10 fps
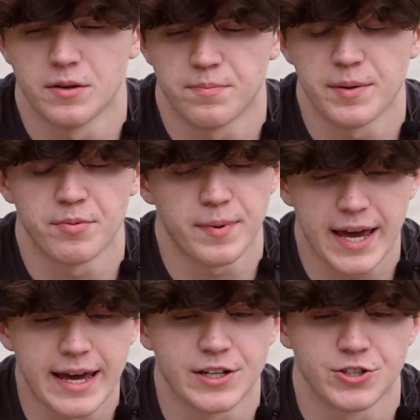people my
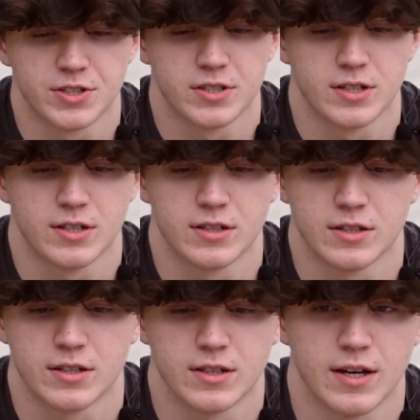age,
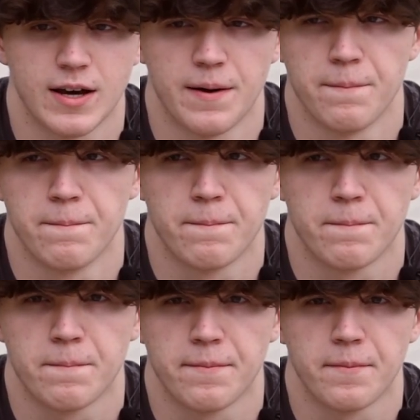
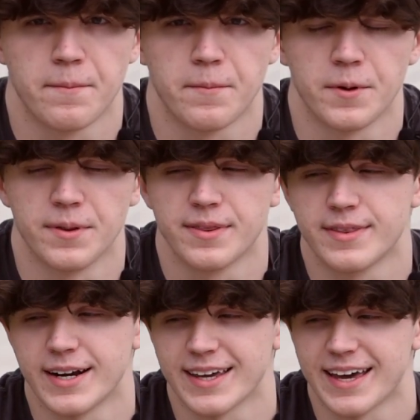well,
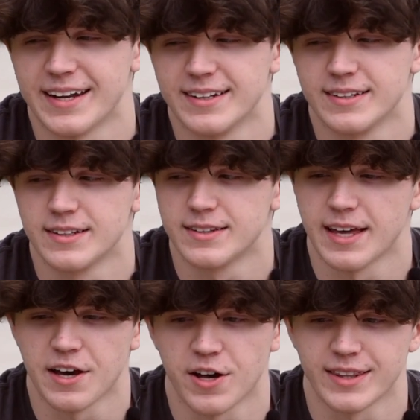then again,
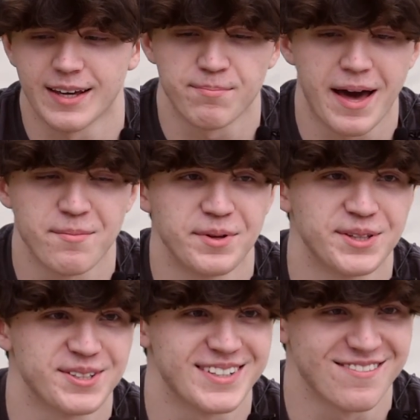they all had, like, bad
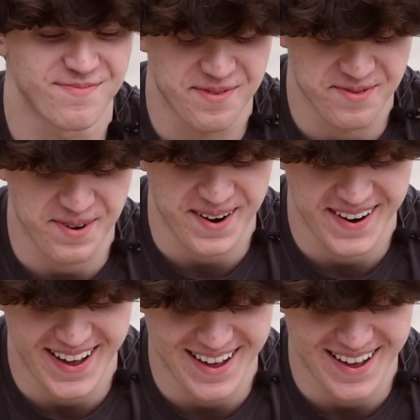mental stuff before.